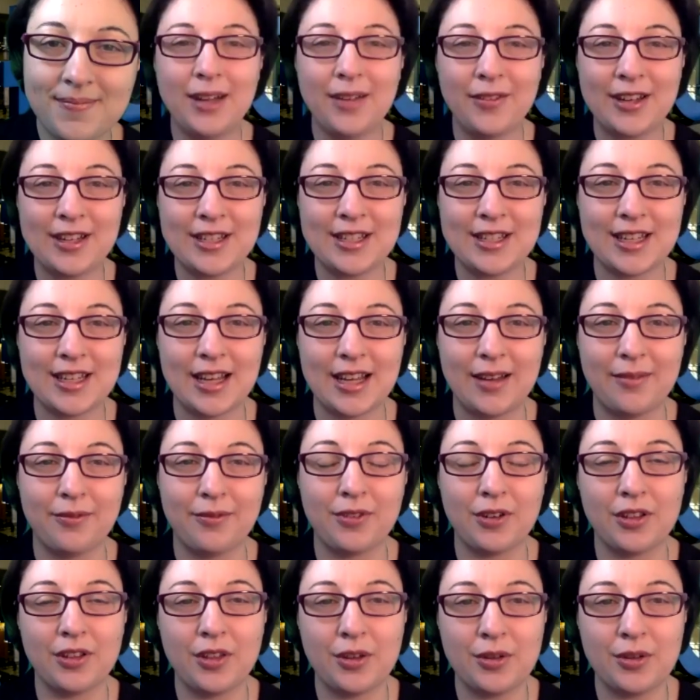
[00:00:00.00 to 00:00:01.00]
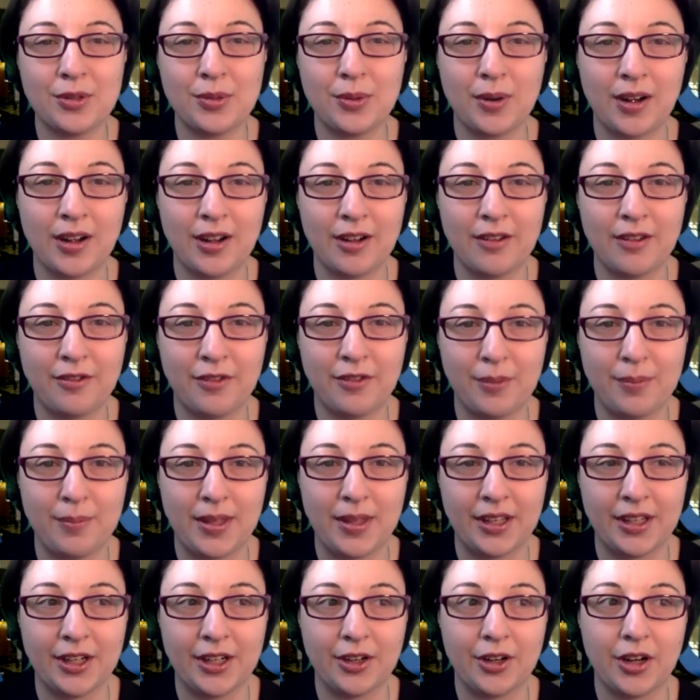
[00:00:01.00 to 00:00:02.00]
us, for those who aren't
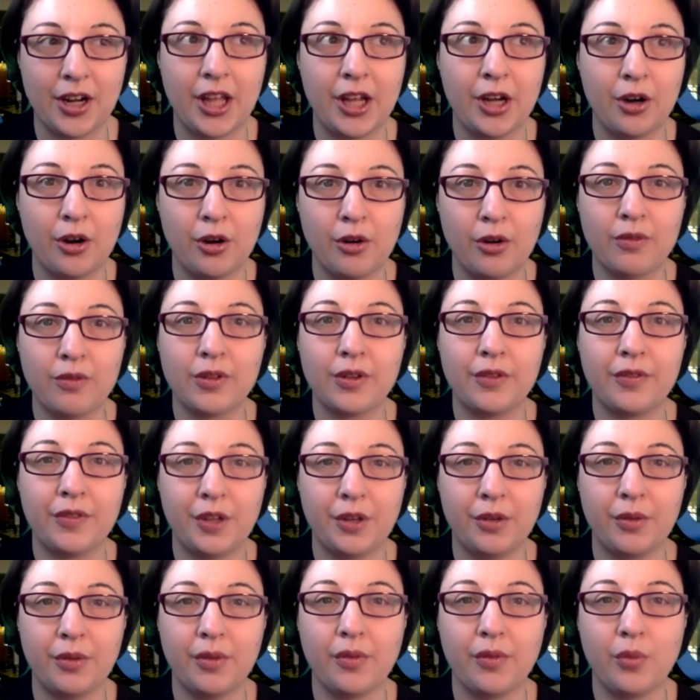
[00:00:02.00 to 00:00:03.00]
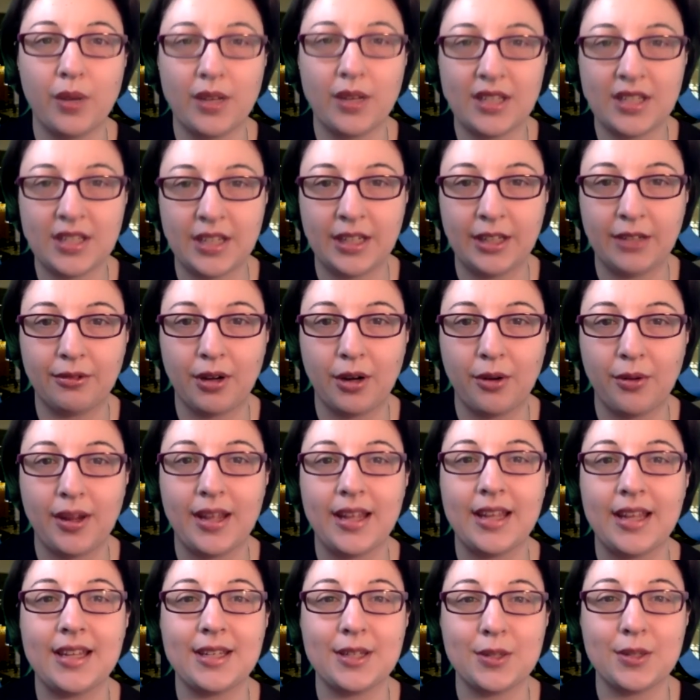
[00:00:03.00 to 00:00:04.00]
familiar, an overview of what Synchro
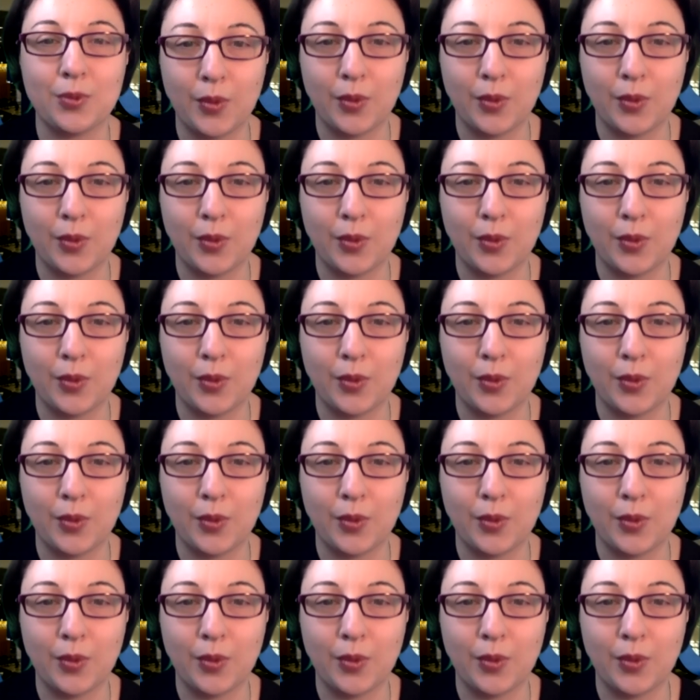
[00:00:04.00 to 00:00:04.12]
is,